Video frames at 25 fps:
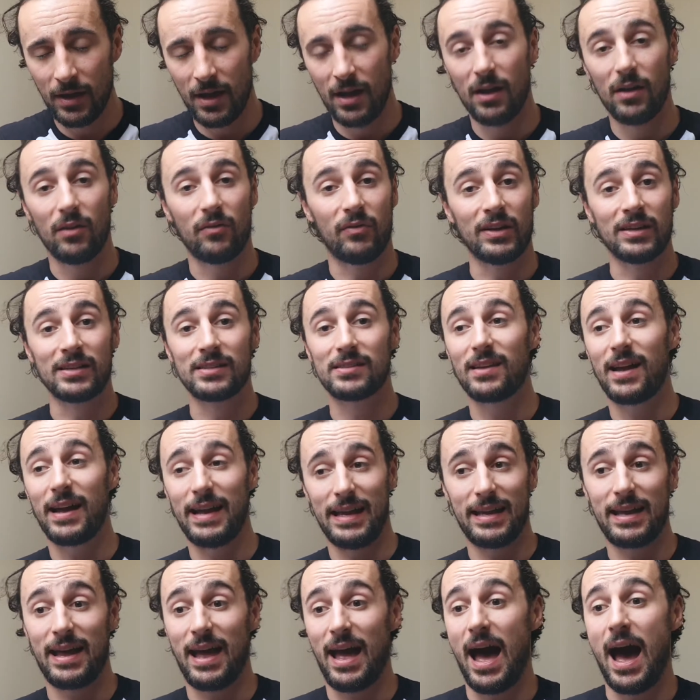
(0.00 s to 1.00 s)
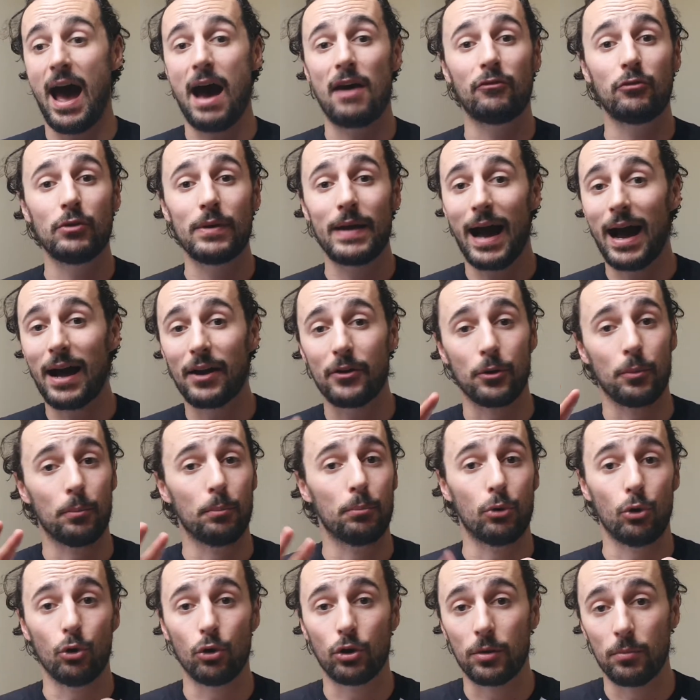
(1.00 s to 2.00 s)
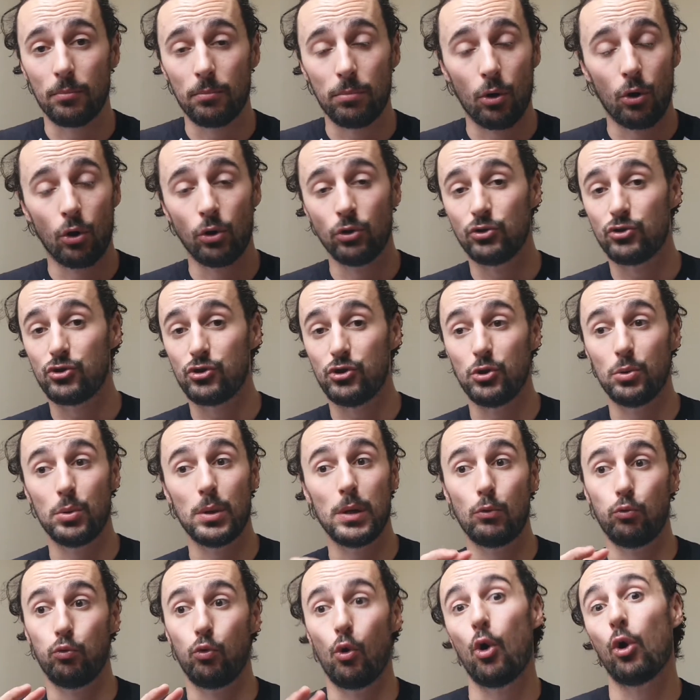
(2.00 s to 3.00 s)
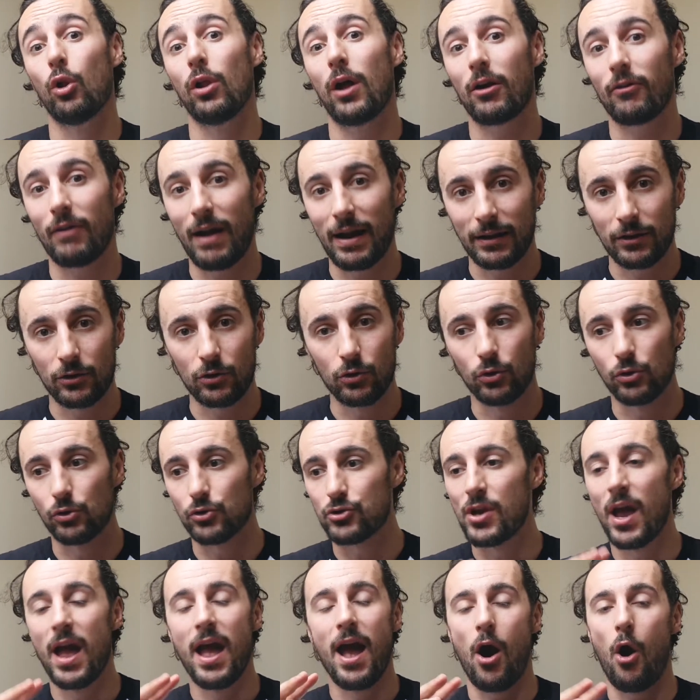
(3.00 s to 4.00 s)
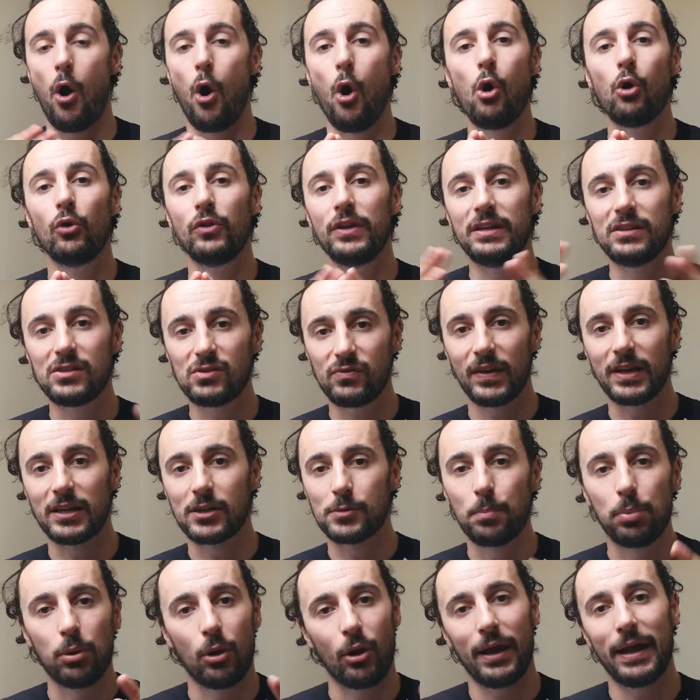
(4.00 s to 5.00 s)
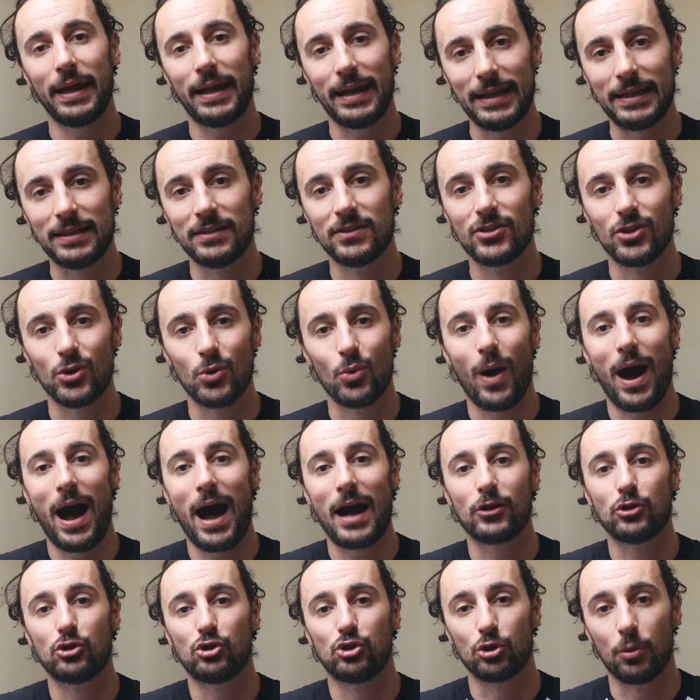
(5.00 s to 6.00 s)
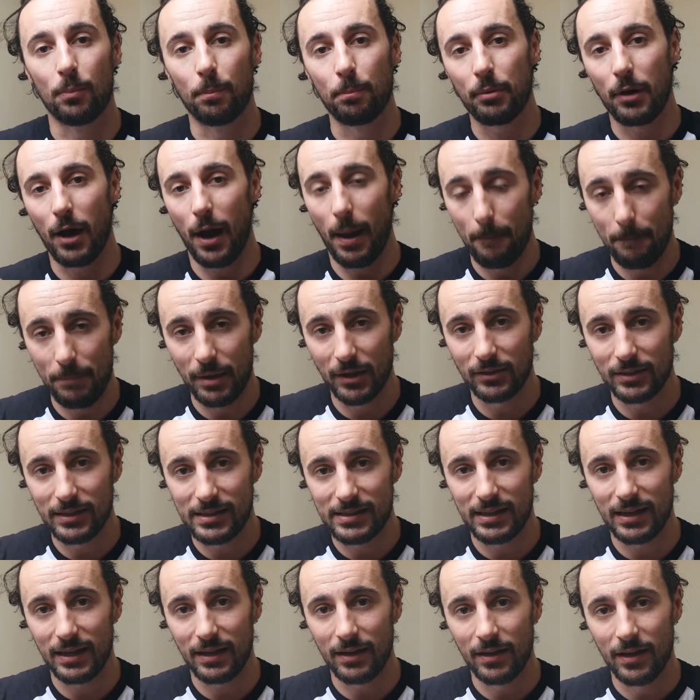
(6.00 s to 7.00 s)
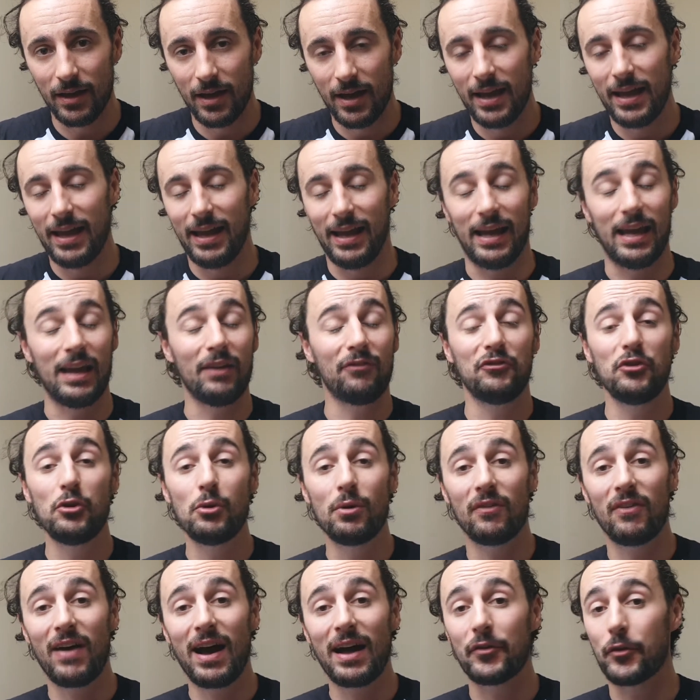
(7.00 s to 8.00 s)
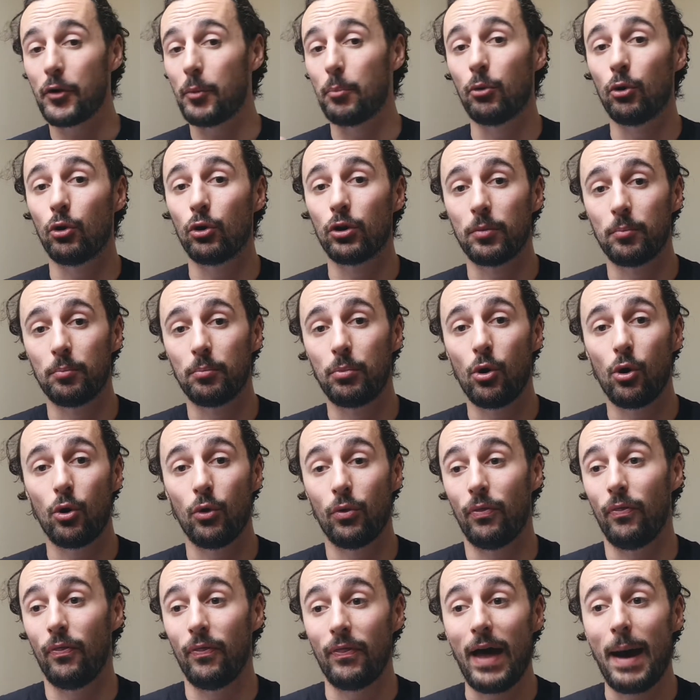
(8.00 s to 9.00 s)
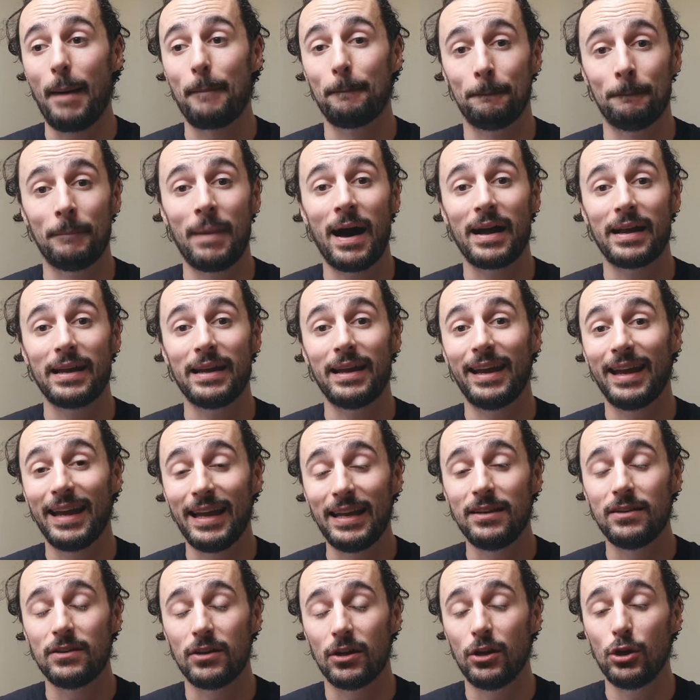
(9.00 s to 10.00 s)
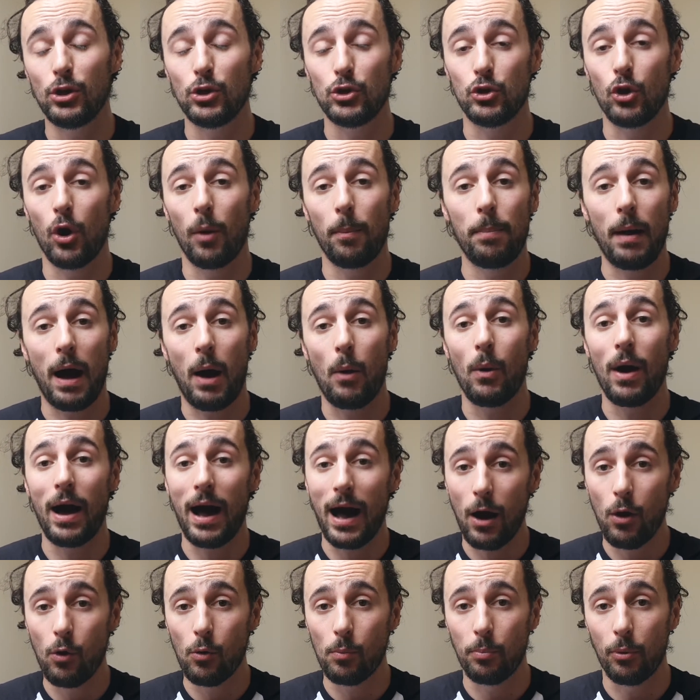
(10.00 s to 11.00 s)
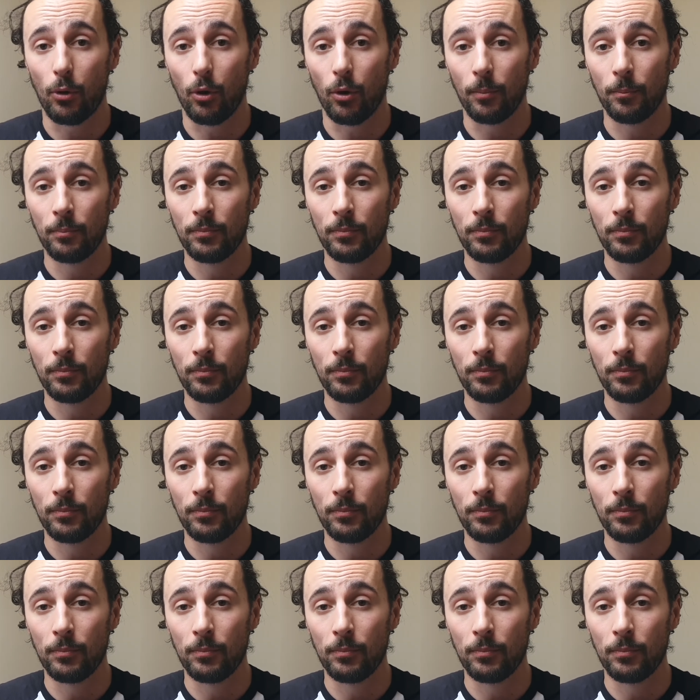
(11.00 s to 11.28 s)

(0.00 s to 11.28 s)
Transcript: Things like, have we had broken bones? Do we roll our ankles? All these things play into our jump ability. If you have had a broken bone, that might hinder your power output.